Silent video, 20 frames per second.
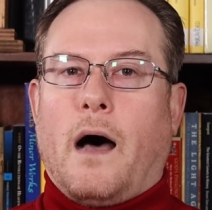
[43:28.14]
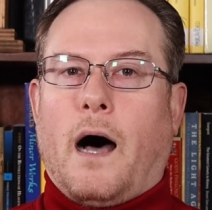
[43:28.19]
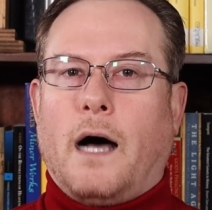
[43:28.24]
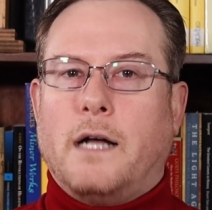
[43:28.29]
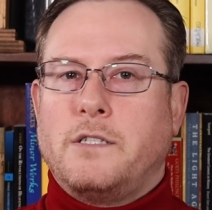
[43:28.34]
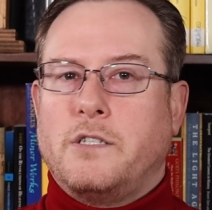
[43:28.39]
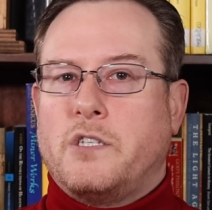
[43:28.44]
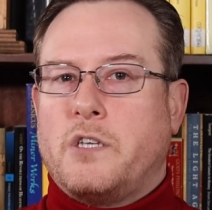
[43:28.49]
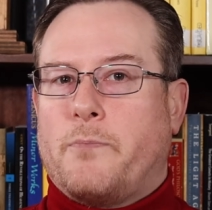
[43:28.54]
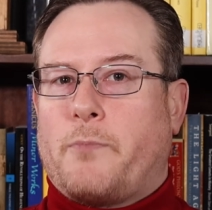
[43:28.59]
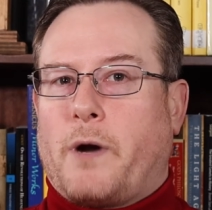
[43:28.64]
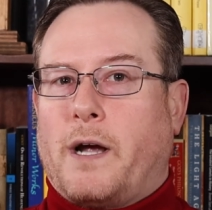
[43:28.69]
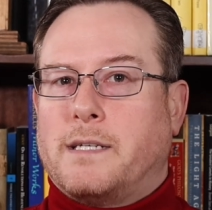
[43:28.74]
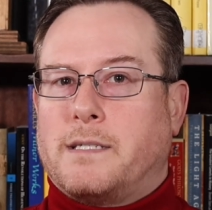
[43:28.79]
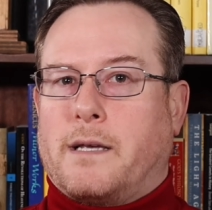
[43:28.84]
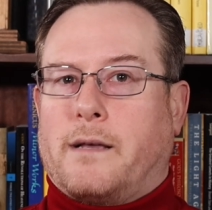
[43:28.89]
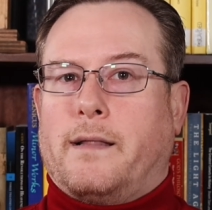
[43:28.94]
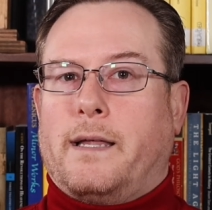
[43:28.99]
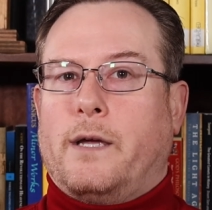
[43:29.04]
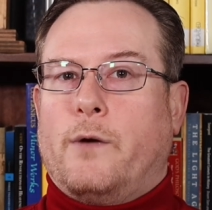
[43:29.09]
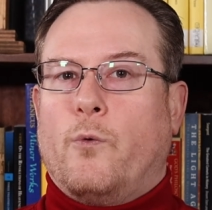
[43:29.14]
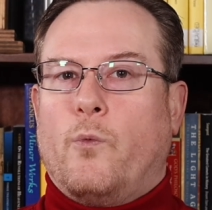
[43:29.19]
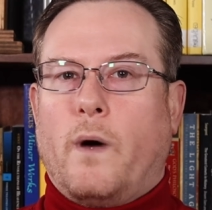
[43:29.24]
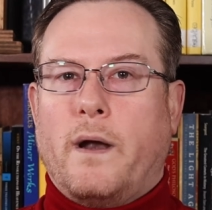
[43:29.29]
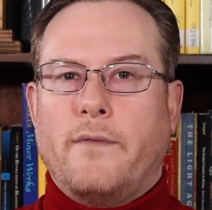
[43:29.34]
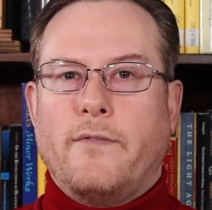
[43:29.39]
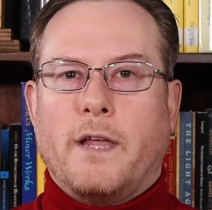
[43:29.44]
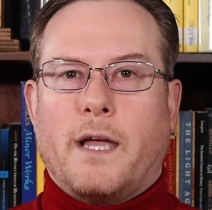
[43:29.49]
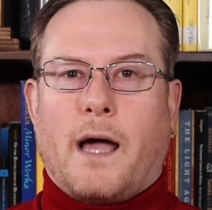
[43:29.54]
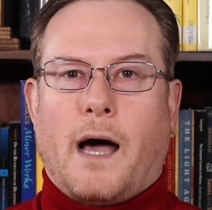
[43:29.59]
Unsurprisingly,
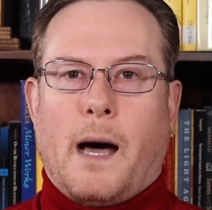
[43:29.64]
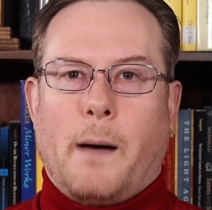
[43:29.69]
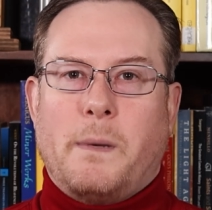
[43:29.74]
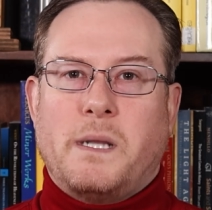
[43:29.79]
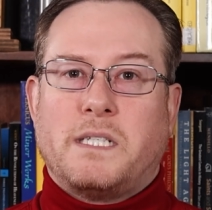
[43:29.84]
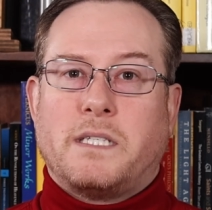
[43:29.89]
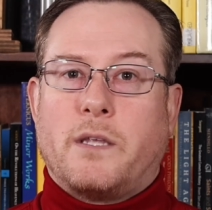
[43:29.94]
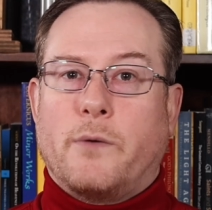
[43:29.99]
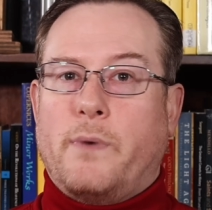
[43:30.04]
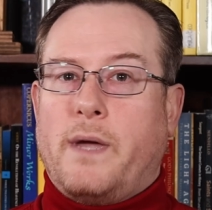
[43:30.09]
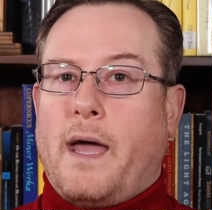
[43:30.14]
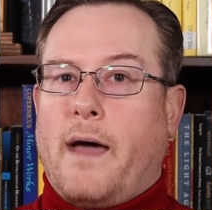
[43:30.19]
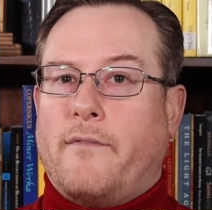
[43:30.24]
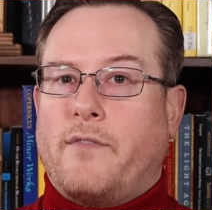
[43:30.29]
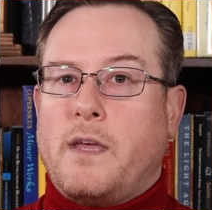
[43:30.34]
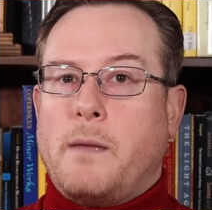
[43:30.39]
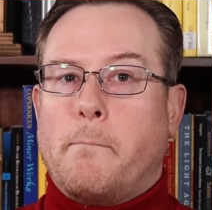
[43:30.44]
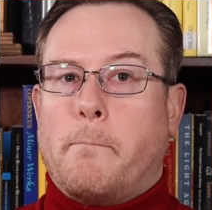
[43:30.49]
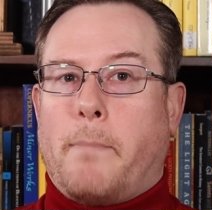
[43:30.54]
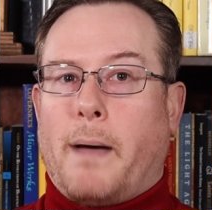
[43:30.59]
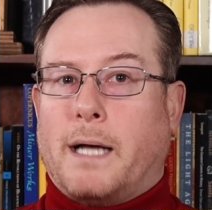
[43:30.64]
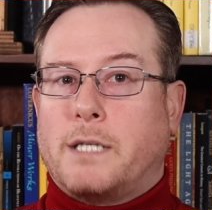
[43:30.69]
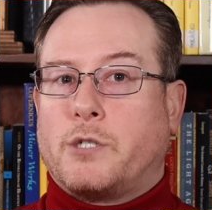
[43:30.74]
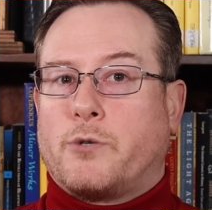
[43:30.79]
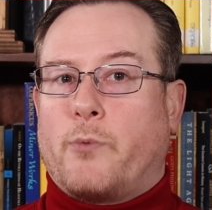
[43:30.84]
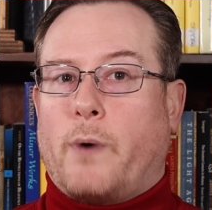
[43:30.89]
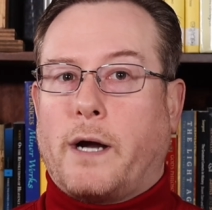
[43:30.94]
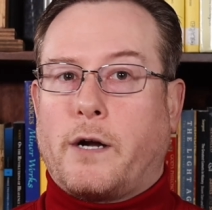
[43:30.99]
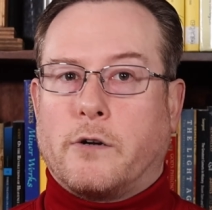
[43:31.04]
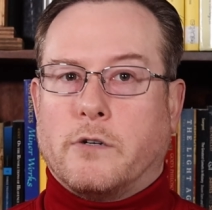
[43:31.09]
one of the comets that we have the
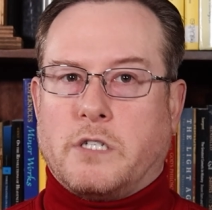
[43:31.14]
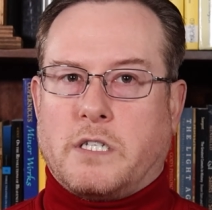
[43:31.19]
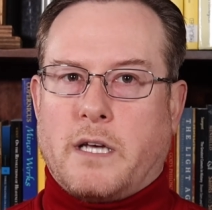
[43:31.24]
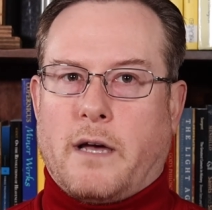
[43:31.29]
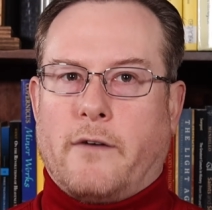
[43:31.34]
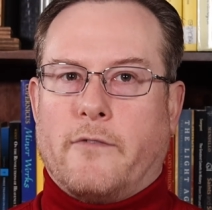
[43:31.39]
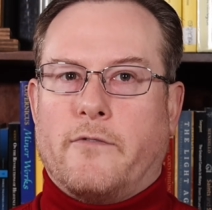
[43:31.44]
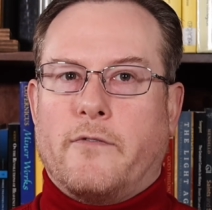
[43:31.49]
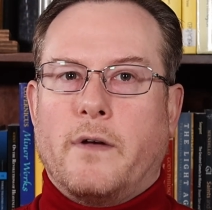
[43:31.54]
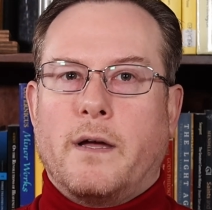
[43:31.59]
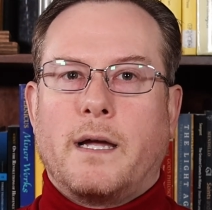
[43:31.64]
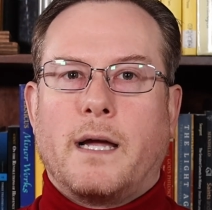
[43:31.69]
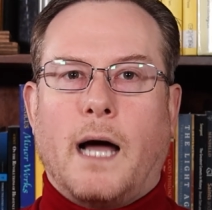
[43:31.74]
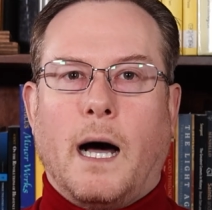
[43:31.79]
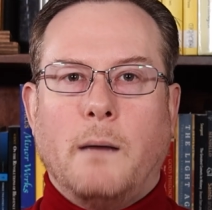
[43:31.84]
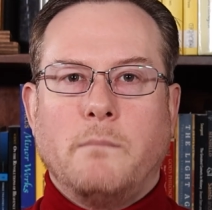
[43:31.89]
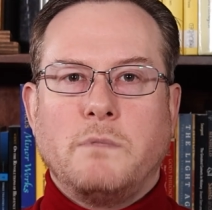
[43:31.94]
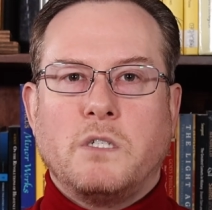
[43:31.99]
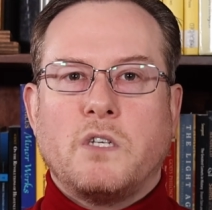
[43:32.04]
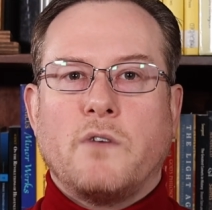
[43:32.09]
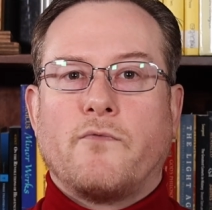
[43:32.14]
best records of comes